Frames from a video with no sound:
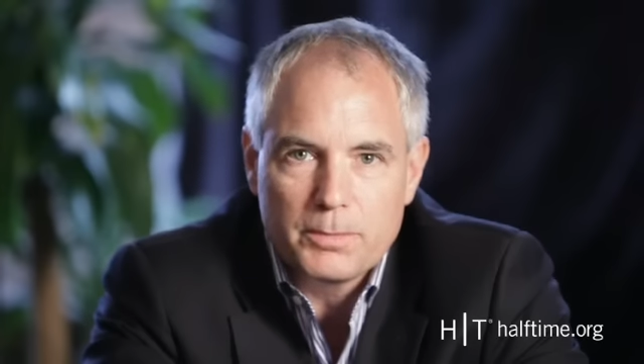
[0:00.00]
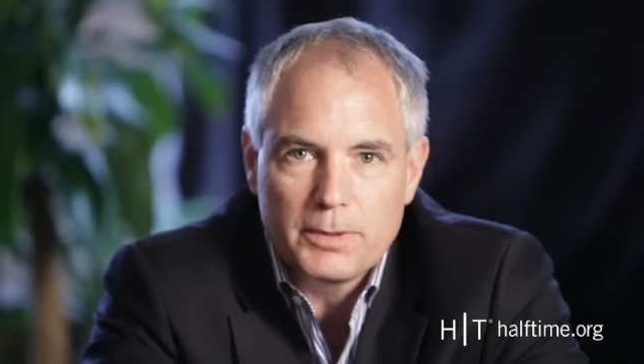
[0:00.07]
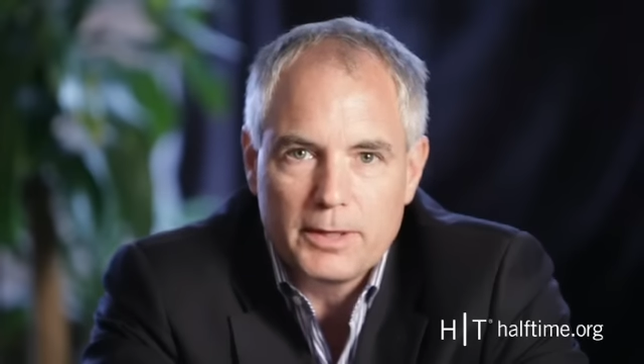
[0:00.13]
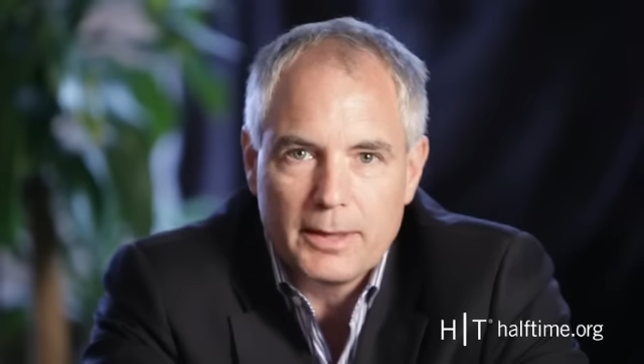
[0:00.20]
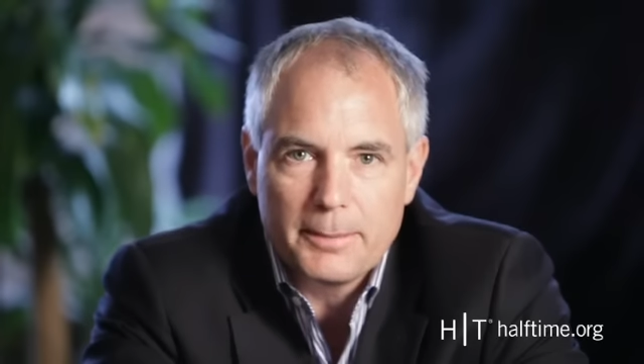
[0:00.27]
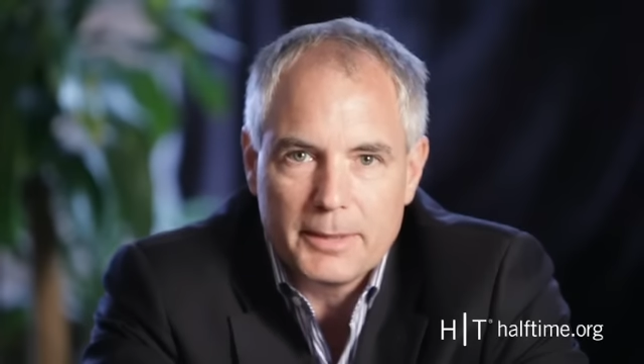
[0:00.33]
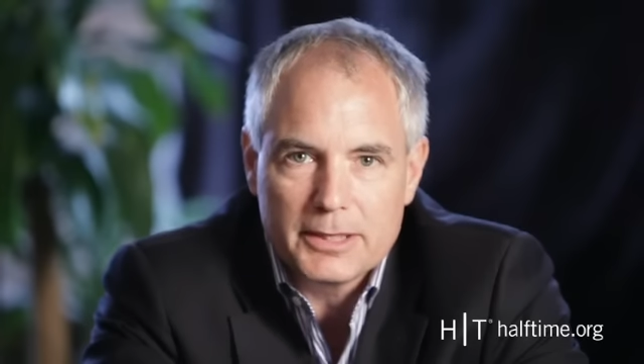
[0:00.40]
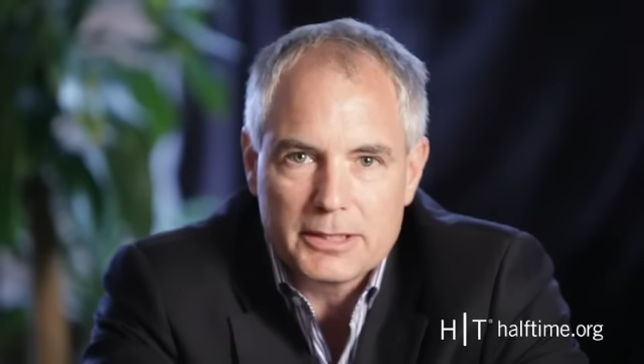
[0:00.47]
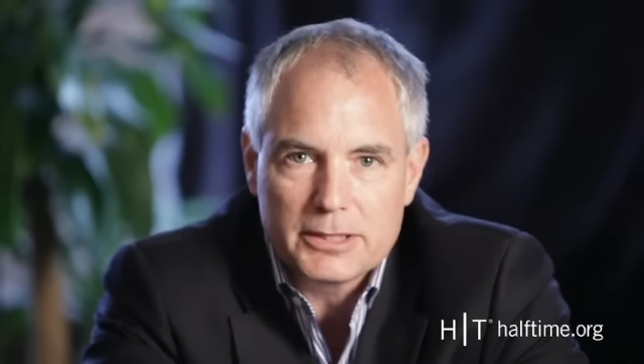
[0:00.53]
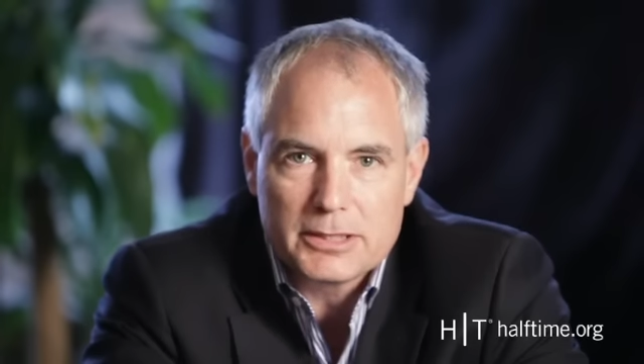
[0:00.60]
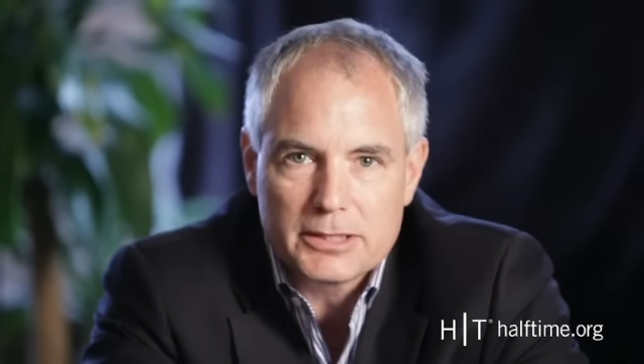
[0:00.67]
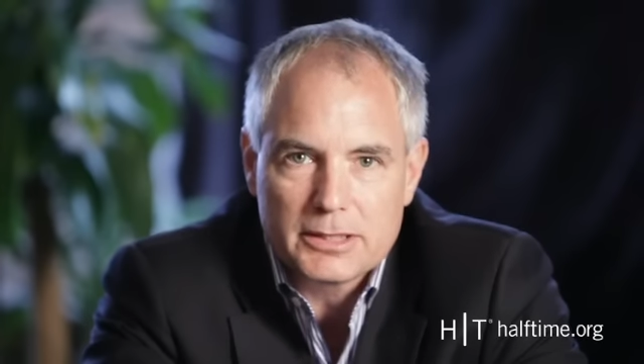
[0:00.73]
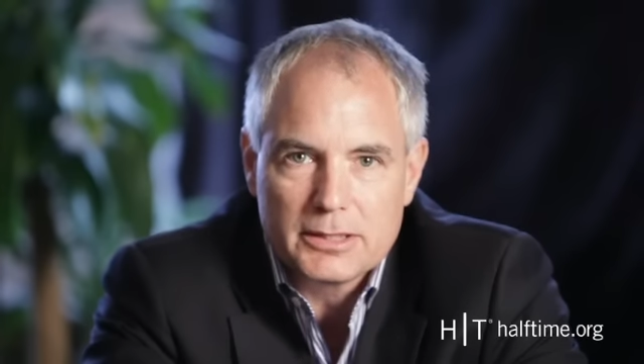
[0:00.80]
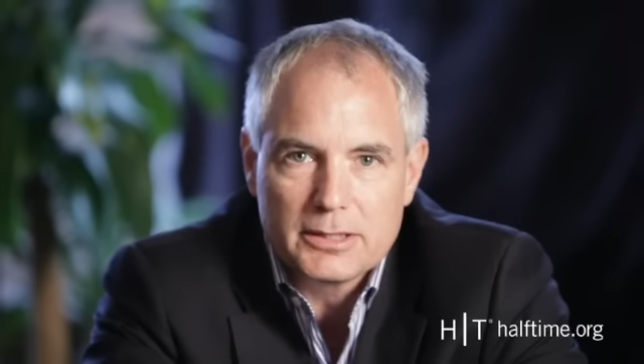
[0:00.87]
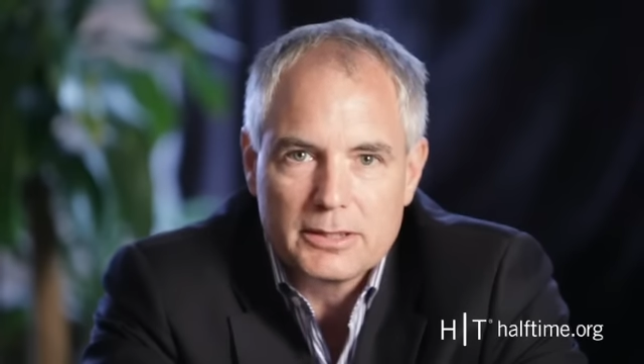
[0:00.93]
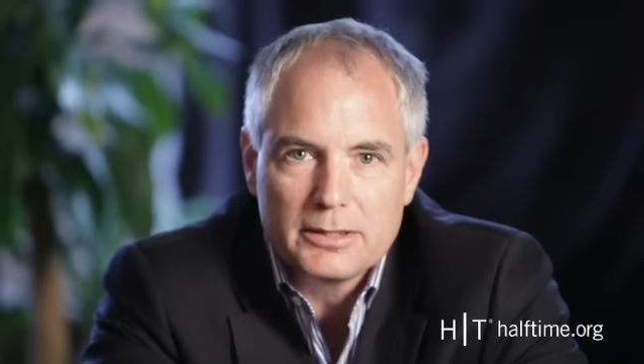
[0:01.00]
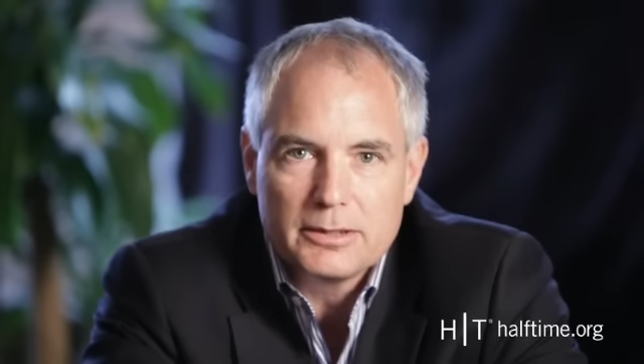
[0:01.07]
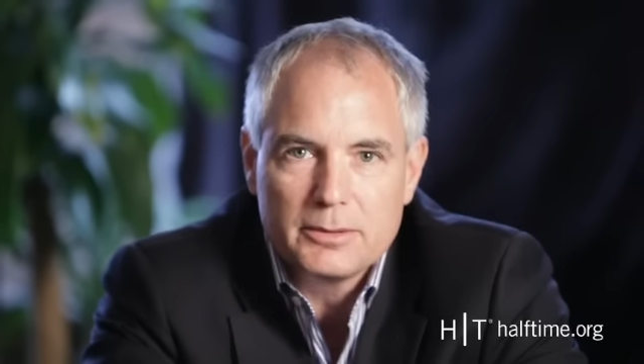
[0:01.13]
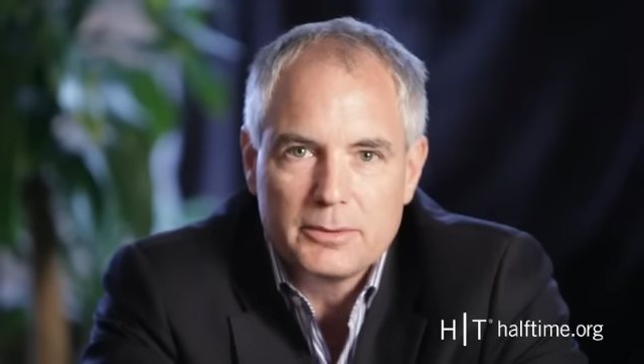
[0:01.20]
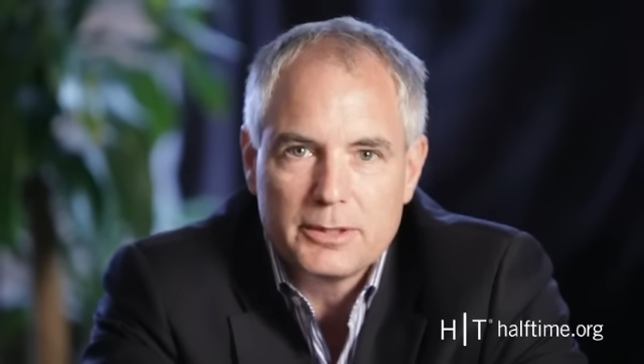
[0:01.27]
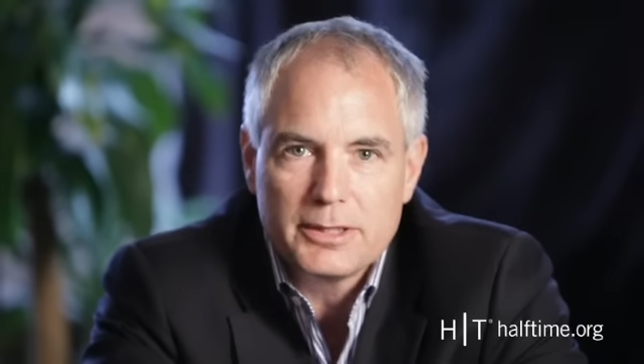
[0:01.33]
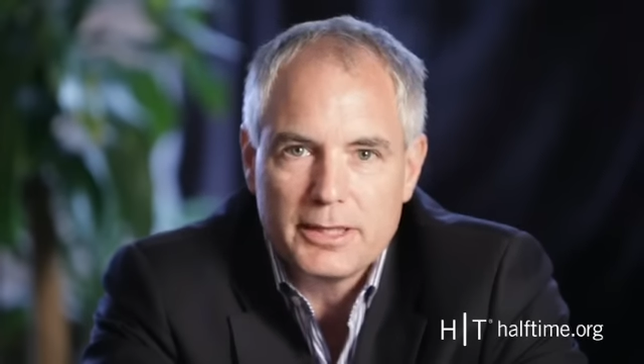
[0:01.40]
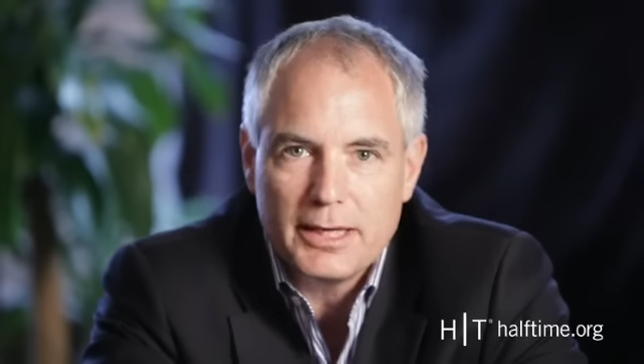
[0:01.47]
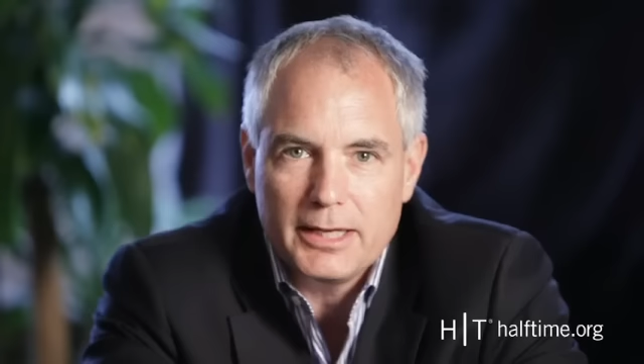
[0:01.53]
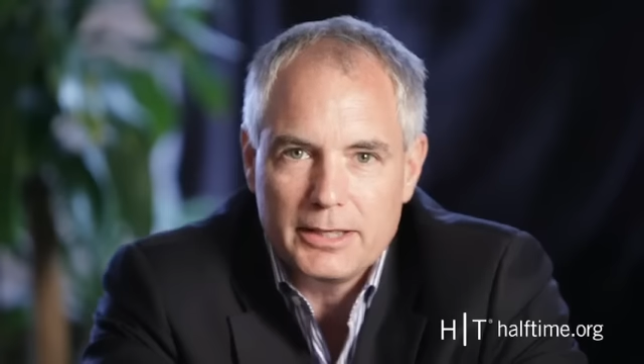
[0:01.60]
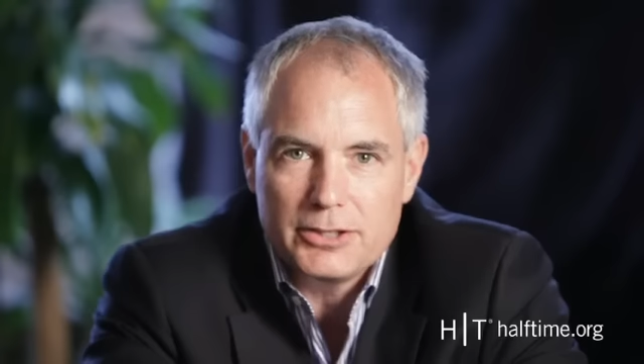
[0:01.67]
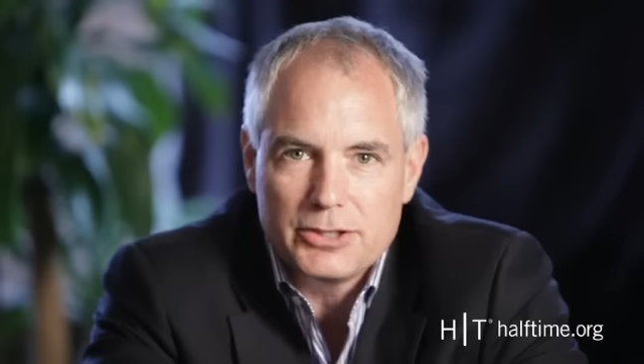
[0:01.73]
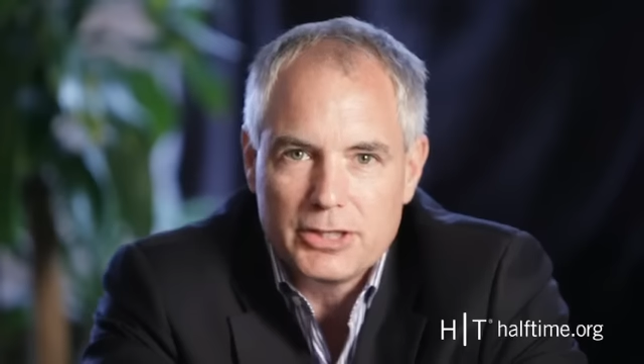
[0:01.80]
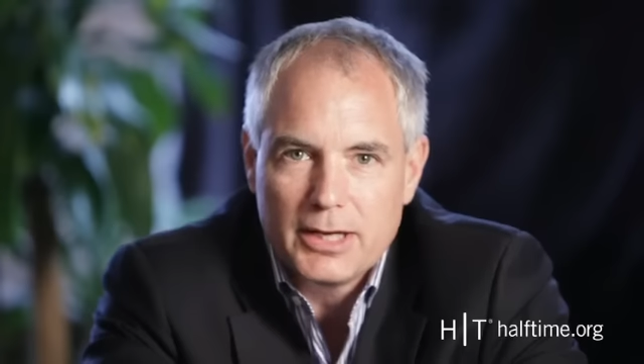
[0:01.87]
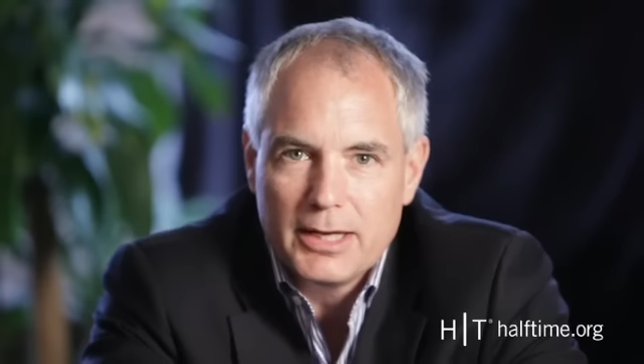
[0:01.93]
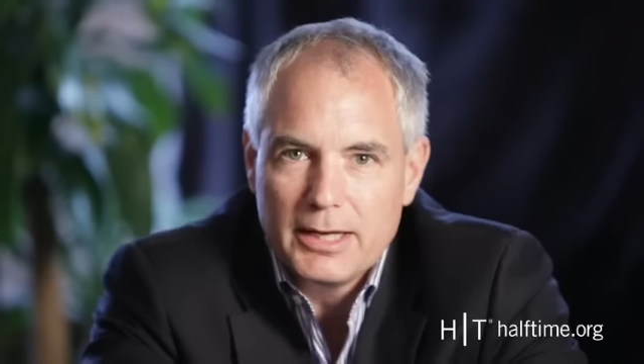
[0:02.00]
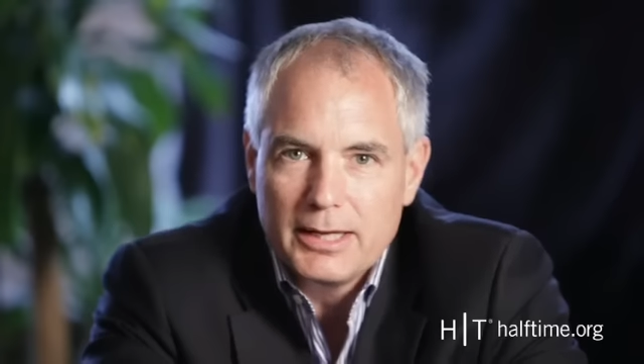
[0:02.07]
plummets with age.